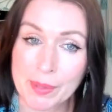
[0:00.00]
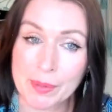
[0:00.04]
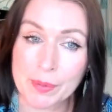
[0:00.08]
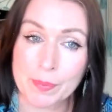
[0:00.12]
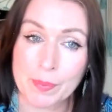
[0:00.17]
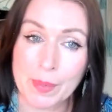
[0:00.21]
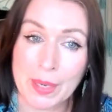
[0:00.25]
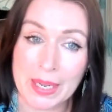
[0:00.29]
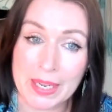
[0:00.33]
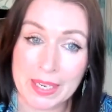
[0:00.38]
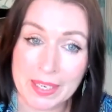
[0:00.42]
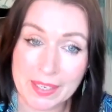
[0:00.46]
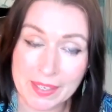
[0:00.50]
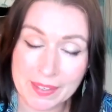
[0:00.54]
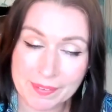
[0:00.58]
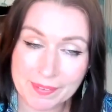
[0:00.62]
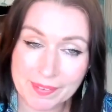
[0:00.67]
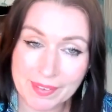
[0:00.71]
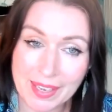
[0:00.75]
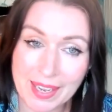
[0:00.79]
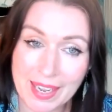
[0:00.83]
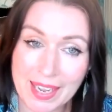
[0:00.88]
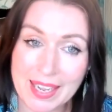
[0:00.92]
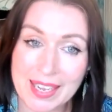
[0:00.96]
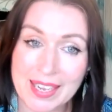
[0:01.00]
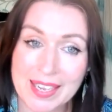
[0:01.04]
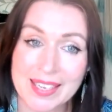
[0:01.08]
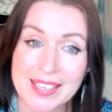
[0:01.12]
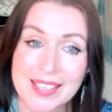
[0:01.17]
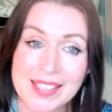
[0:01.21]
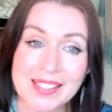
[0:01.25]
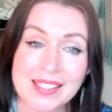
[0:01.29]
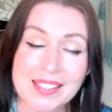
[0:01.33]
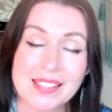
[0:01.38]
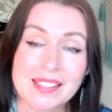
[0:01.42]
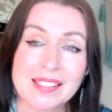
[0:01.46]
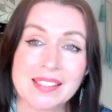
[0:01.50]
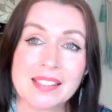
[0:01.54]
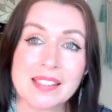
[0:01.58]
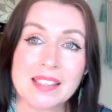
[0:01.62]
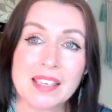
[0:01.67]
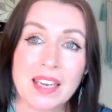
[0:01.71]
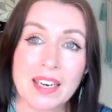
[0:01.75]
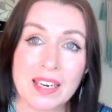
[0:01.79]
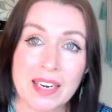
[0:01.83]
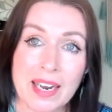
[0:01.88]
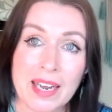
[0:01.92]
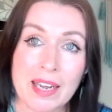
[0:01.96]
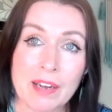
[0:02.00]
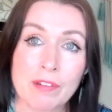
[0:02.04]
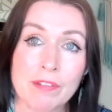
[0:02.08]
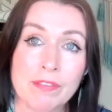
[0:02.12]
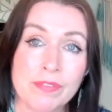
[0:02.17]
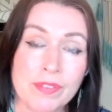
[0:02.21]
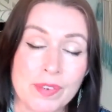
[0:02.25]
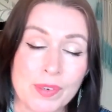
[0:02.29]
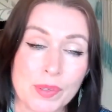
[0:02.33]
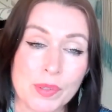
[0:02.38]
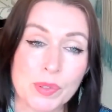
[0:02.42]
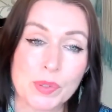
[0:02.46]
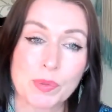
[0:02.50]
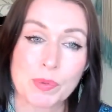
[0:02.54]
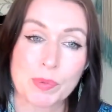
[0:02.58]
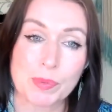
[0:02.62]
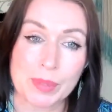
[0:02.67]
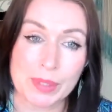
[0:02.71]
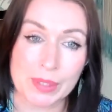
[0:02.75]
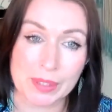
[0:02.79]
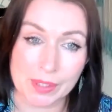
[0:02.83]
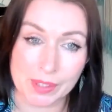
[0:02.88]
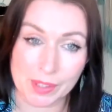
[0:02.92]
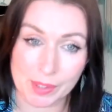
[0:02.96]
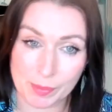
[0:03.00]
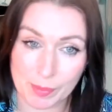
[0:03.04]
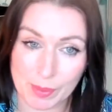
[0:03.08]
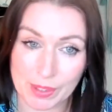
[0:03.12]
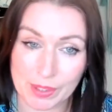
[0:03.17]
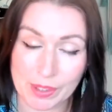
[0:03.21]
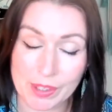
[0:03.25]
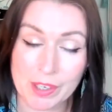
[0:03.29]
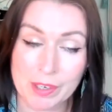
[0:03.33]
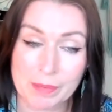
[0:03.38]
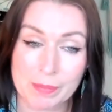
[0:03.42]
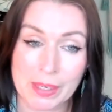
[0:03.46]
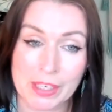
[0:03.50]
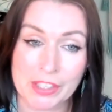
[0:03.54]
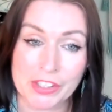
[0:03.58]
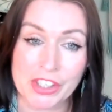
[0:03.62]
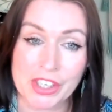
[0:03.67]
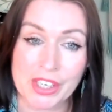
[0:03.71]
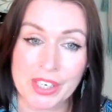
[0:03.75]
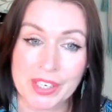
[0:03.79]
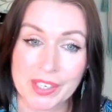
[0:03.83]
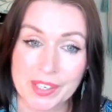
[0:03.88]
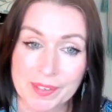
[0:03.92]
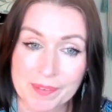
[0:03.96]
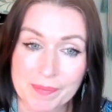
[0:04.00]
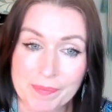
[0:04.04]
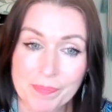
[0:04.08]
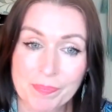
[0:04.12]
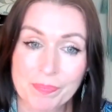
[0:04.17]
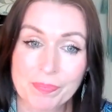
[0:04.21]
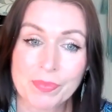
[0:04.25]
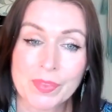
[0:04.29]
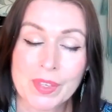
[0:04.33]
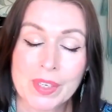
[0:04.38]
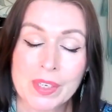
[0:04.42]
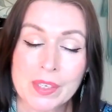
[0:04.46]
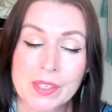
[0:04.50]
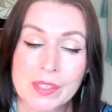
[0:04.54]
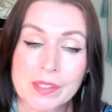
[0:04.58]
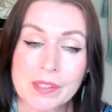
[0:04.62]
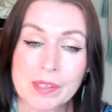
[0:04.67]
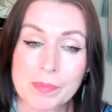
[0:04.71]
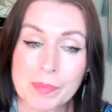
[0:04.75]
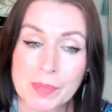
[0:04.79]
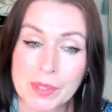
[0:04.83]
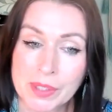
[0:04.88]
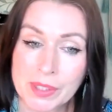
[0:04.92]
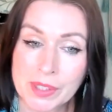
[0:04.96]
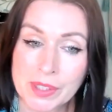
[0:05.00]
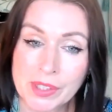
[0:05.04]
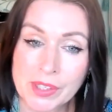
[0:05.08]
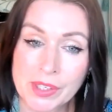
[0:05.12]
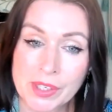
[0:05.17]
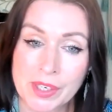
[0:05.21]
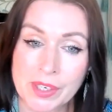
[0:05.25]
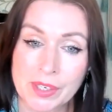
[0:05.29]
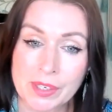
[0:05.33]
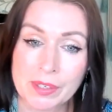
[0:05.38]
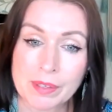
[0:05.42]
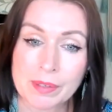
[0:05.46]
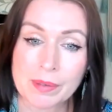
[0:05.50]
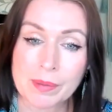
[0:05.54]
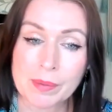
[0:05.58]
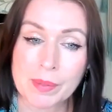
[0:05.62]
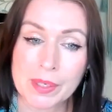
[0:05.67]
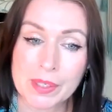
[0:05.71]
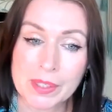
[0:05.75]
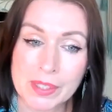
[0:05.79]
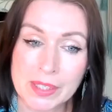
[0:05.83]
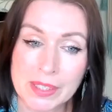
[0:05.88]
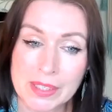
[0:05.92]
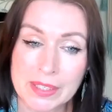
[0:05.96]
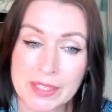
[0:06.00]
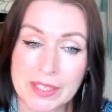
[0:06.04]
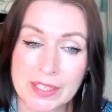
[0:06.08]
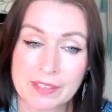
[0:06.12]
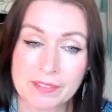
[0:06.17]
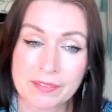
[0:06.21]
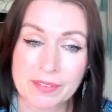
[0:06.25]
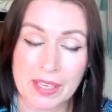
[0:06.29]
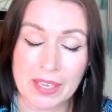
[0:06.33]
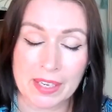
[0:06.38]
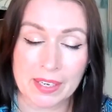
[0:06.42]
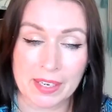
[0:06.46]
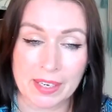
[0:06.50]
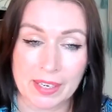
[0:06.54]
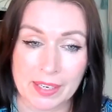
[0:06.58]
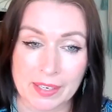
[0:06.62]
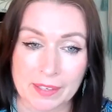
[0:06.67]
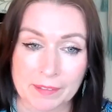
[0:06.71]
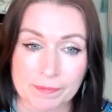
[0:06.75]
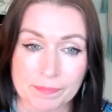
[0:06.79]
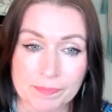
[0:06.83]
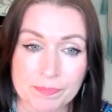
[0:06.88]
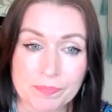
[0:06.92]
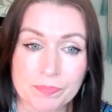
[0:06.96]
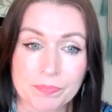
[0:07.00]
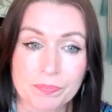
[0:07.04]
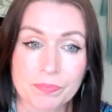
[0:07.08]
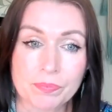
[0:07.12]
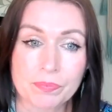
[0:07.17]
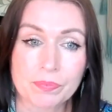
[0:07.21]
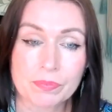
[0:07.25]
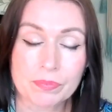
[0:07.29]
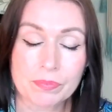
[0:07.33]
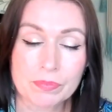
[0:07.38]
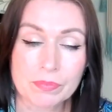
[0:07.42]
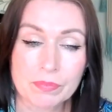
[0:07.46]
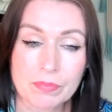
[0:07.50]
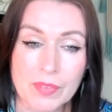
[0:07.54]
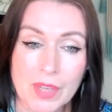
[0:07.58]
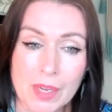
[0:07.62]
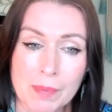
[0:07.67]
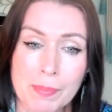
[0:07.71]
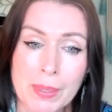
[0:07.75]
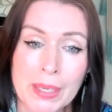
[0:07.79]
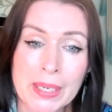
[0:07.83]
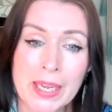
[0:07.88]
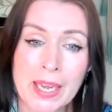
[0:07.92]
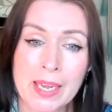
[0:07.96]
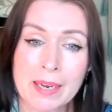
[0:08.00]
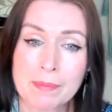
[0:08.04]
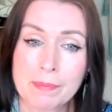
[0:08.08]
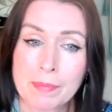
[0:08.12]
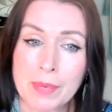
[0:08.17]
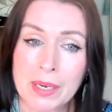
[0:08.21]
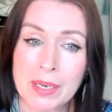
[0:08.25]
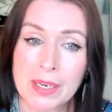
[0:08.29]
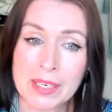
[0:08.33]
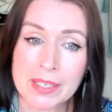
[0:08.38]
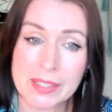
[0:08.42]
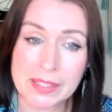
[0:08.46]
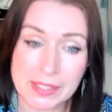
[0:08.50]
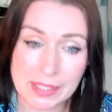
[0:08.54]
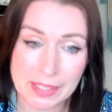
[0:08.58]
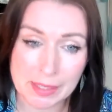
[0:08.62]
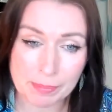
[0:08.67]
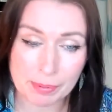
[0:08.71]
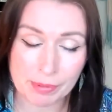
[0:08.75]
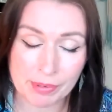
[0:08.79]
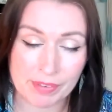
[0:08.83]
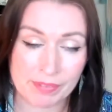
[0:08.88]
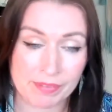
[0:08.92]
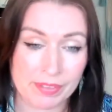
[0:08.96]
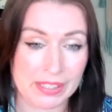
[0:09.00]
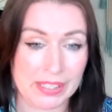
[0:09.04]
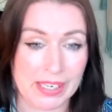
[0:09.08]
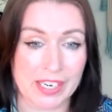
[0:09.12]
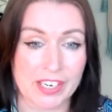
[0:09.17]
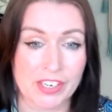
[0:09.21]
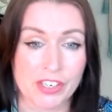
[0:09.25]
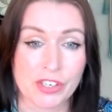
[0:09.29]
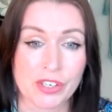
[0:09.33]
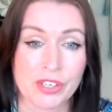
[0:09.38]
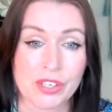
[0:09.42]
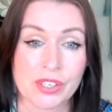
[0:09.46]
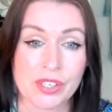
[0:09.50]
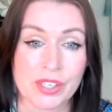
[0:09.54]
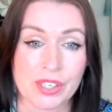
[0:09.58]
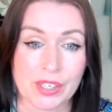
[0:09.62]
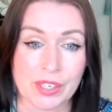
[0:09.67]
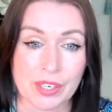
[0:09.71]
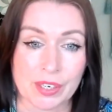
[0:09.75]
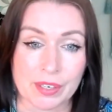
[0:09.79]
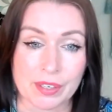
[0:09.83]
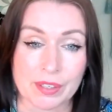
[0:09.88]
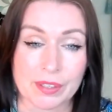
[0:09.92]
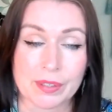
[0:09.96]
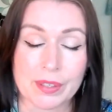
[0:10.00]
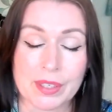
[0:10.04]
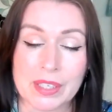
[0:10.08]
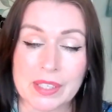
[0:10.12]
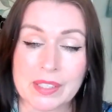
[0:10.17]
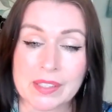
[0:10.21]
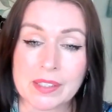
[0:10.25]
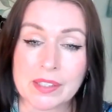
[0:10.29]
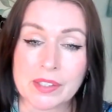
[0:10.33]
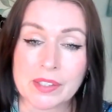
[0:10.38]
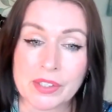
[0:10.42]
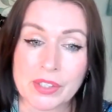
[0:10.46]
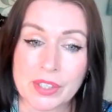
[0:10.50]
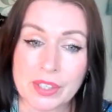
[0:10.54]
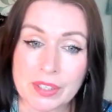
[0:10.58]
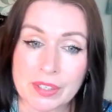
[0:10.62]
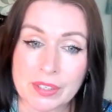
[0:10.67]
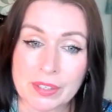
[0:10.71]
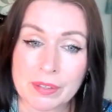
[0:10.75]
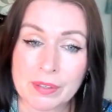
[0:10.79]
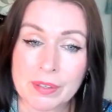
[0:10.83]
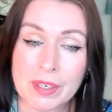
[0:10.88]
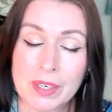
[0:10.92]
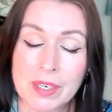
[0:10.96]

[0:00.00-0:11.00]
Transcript: the way and allow Foxwoman to work her magic. So I'm going to leave that here. But again, my deeper invitation to you is to